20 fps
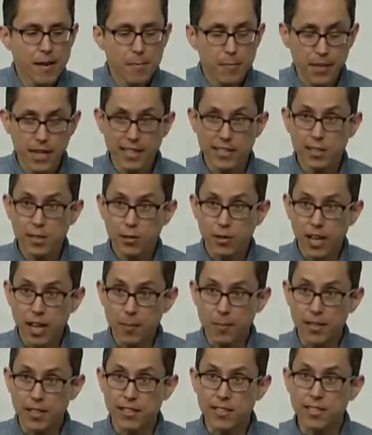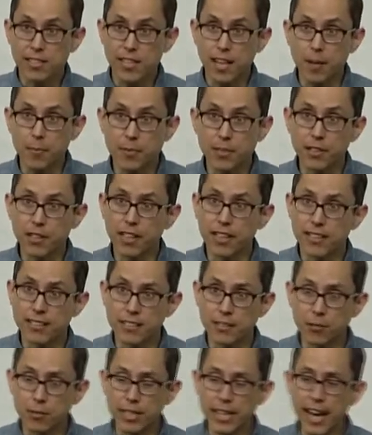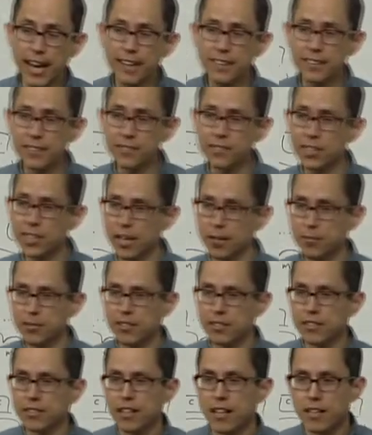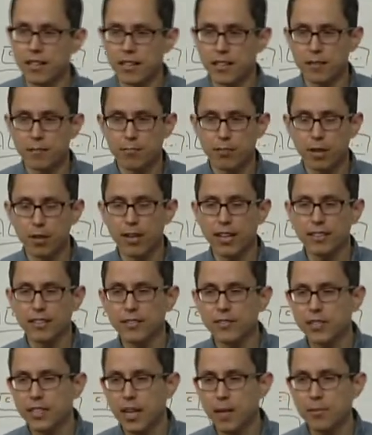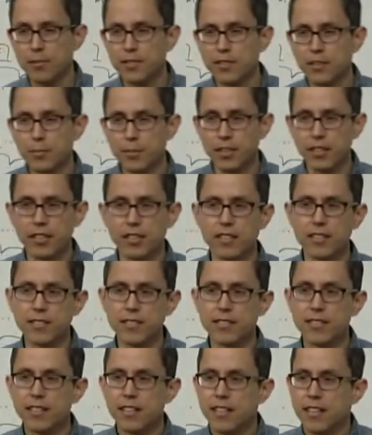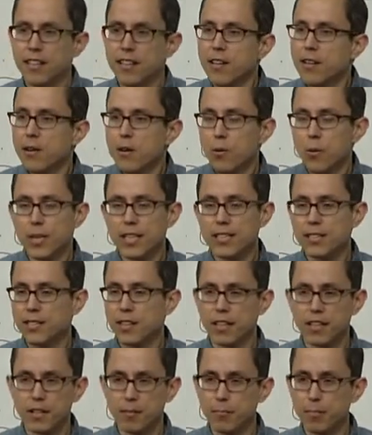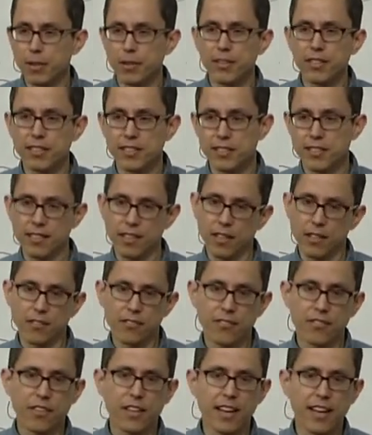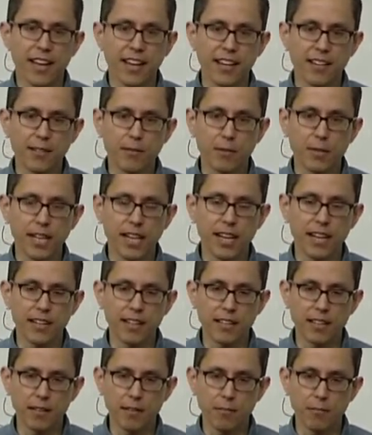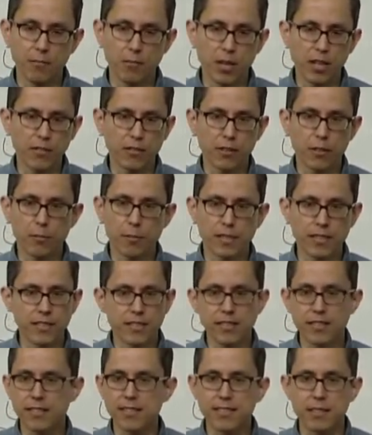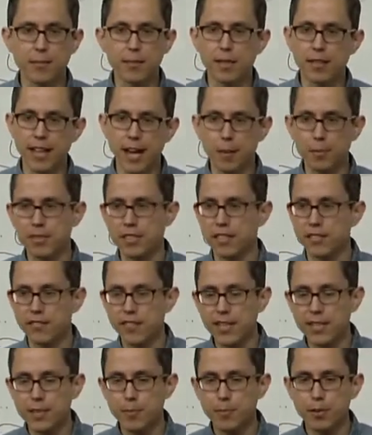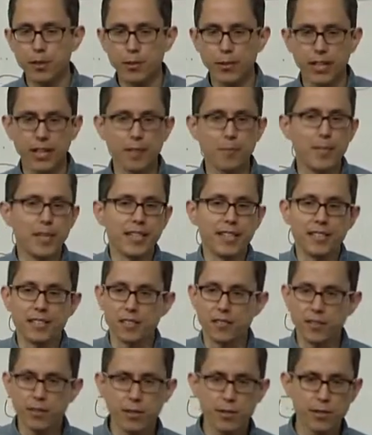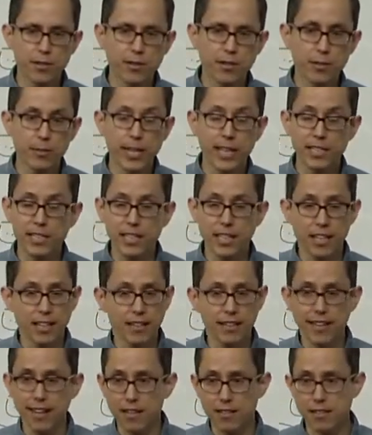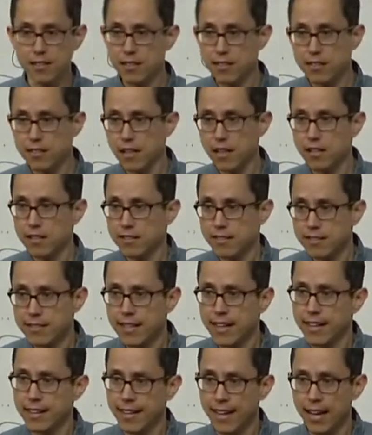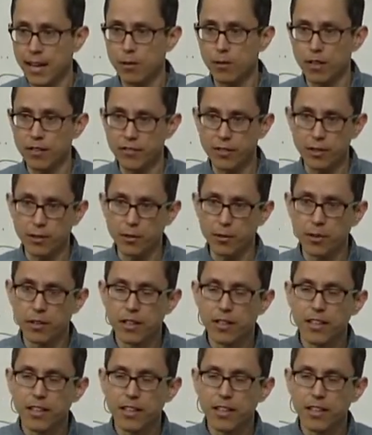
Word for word: But I describe this chapter as a reactive chapter, not a proactive chapter, because we just started building stuff. And we had a way for businesses to build apps on Facebook. We had millions of users. We actually had thousands of dollars a day in ad revenue,